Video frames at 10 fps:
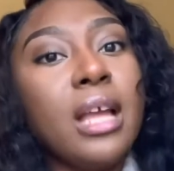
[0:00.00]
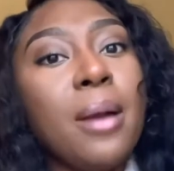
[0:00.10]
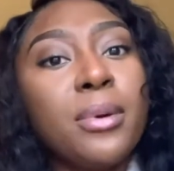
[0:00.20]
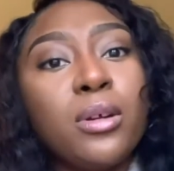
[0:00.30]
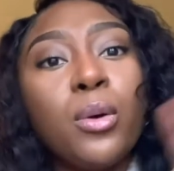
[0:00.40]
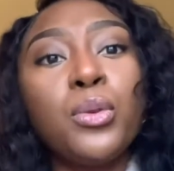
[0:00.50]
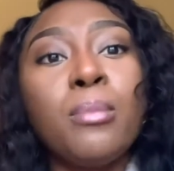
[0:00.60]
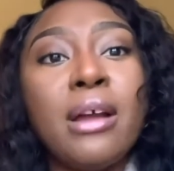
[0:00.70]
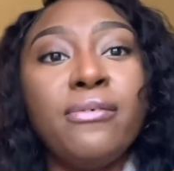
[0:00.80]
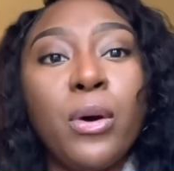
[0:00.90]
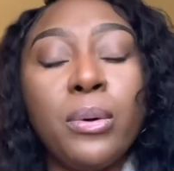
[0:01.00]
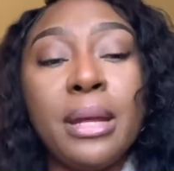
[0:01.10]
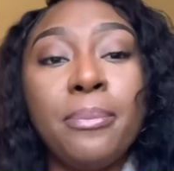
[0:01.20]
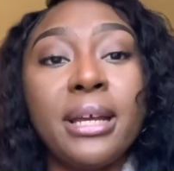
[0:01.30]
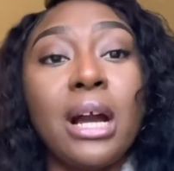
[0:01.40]
I'm going to go through my phone
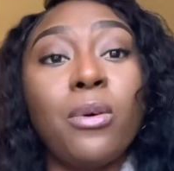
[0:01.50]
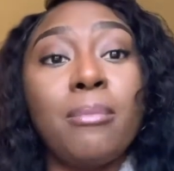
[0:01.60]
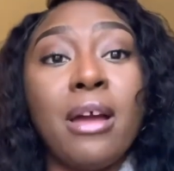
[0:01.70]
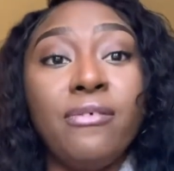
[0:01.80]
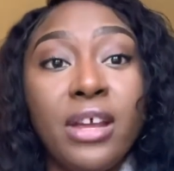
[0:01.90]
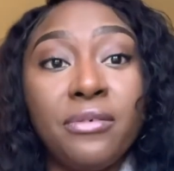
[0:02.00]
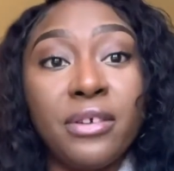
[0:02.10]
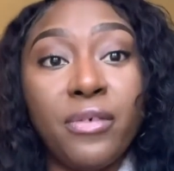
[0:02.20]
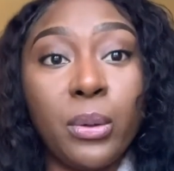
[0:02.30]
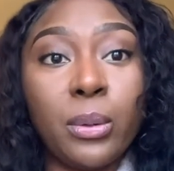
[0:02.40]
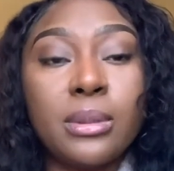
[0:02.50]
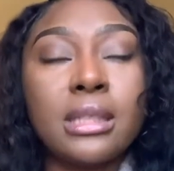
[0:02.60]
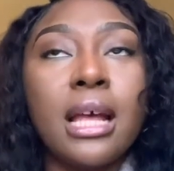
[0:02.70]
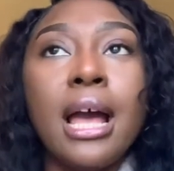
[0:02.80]
and pick out one of my favorite photos.